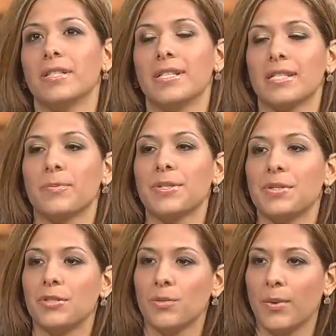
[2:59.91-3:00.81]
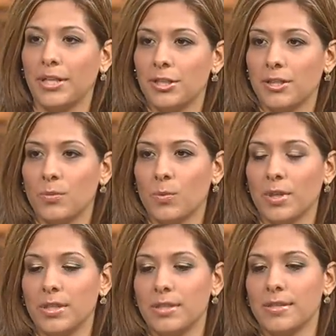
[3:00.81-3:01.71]
a desperate situation
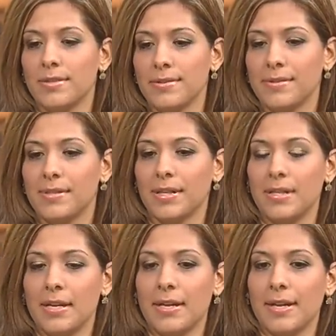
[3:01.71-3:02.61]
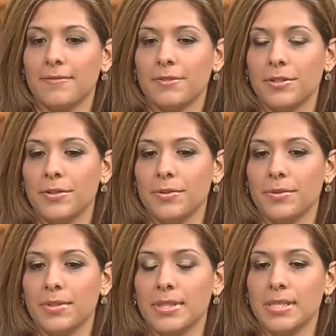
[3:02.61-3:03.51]
one Sunday
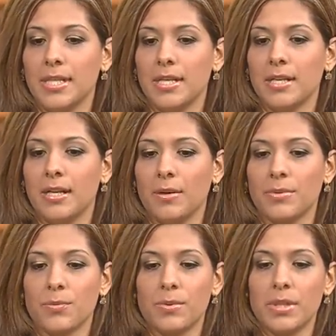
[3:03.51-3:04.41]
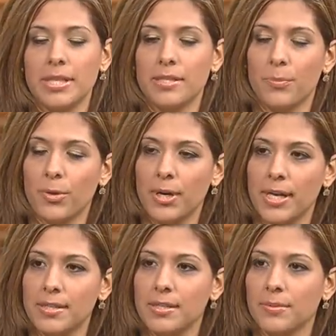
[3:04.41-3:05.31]
afternoon and I was really
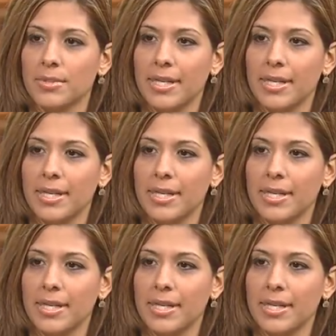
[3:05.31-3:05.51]
depressed. I was